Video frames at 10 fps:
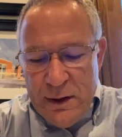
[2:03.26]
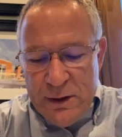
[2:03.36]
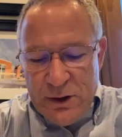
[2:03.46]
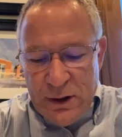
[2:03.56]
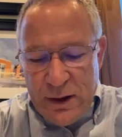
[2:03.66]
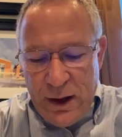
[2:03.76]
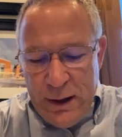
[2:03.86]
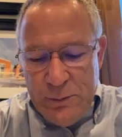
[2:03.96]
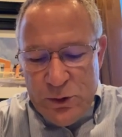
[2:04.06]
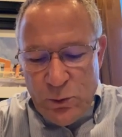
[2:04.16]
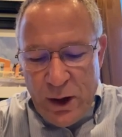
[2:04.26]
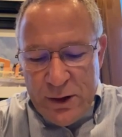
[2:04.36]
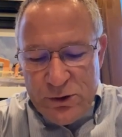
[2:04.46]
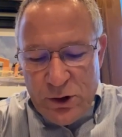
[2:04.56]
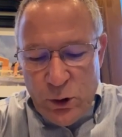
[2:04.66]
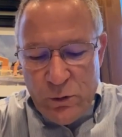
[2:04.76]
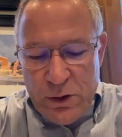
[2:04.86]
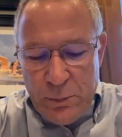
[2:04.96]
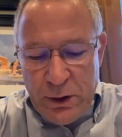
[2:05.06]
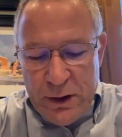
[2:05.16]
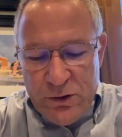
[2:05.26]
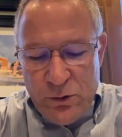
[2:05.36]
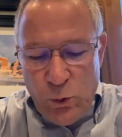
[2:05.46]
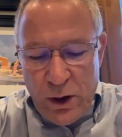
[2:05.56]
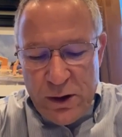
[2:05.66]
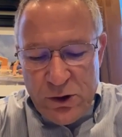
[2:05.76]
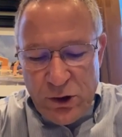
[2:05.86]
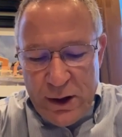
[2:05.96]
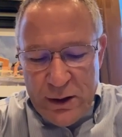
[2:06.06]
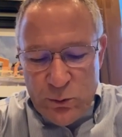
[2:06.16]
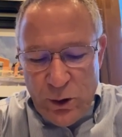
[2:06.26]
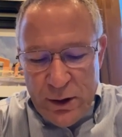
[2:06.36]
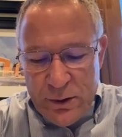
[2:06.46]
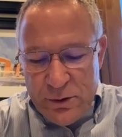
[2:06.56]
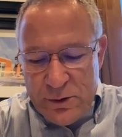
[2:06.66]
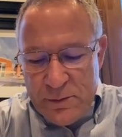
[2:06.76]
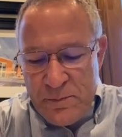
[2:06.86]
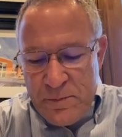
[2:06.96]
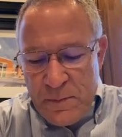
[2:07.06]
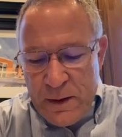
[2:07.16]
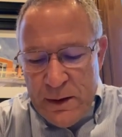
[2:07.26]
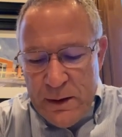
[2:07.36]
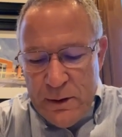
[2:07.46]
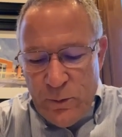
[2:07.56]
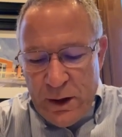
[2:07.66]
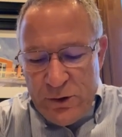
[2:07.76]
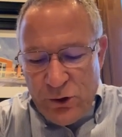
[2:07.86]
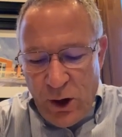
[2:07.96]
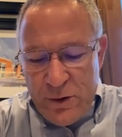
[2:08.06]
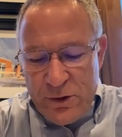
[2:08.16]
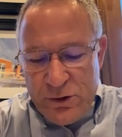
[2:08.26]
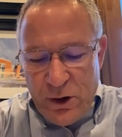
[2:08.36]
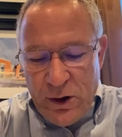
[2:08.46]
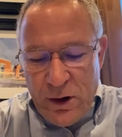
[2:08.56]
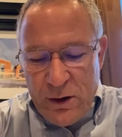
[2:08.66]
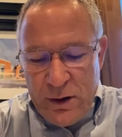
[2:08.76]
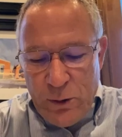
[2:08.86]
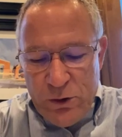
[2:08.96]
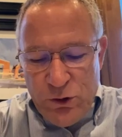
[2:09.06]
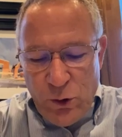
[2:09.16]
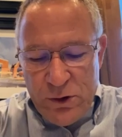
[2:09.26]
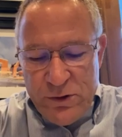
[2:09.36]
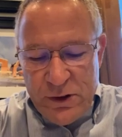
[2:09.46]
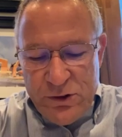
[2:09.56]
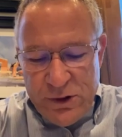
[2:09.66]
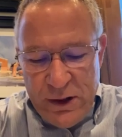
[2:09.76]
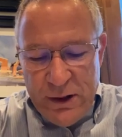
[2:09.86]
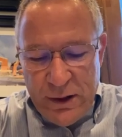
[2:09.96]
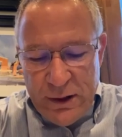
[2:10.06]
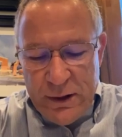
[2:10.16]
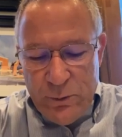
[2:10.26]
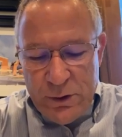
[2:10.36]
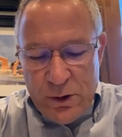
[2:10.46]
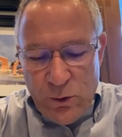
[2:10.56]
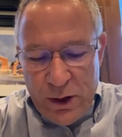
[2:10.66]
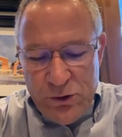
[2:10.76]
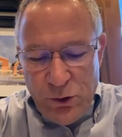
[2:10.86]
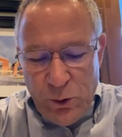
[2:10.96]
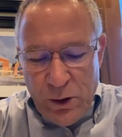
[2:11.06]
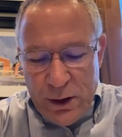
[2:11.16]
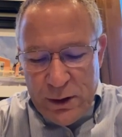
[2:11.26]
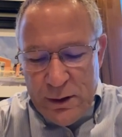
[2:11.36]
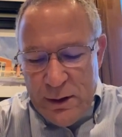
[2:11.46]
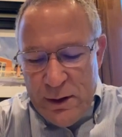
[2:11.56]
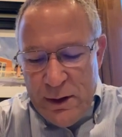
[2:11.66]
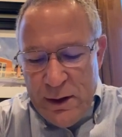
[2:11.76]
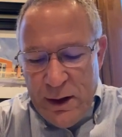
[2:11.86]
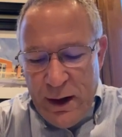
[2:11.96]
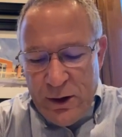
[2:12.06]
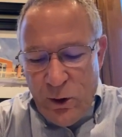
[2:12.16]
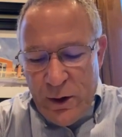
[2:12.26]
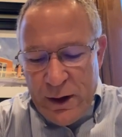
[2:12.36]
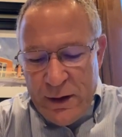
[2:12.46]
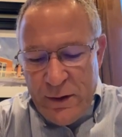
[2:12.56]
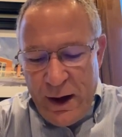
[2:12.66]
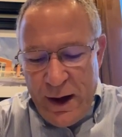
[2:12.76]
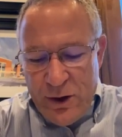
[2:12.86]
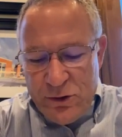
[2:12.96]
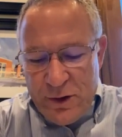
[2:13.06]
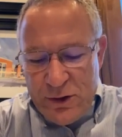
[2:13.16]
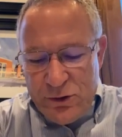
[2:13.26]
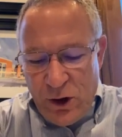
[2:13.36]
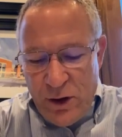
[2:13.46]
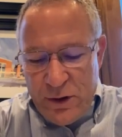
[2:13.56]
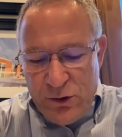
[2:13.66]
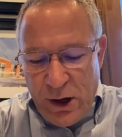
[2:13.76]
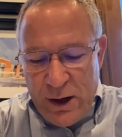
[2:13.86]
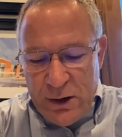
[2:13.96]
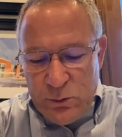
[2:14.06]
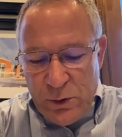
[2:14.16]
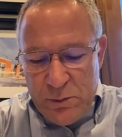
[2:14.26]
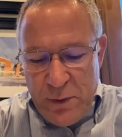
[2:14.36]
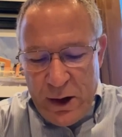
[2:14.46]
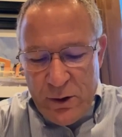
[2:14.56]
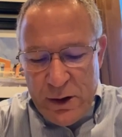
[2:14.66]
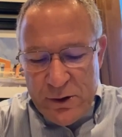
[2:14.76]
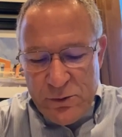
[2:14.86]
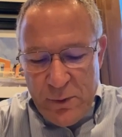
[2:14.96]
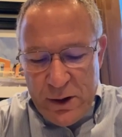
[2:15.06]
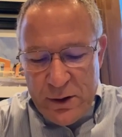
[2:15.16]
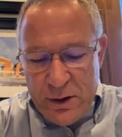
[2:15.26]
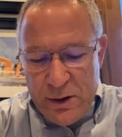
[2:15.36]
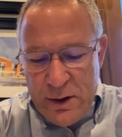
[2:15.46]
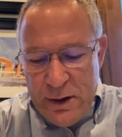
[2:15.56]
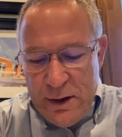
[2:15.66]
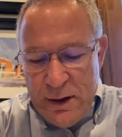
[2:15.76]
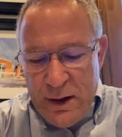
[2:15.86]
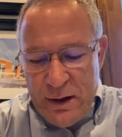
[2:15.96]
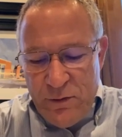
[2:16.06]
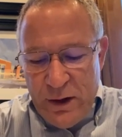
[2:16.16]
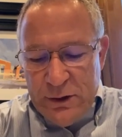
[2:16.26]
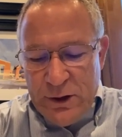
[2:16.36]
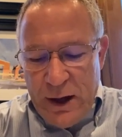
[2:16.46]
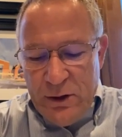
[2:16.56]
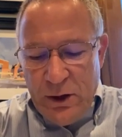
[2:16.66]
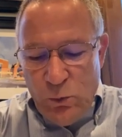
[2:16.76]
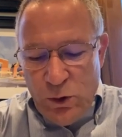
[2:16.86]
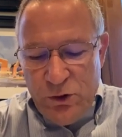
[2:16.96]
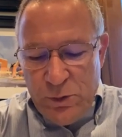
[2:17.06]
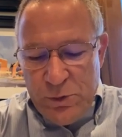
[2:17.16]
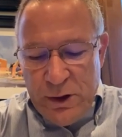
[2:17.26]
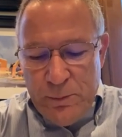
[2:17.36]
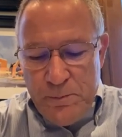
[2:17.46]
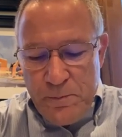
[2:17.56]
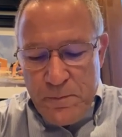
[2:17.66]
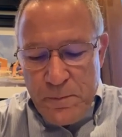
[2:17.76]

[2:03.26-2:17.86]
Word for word: until it came to rest over the place where the child was. When they saw the star, they rejoiced exceedingly with great joy. And going into the house, they saw the child with Mary, his mother, and they fell down and worshiped him.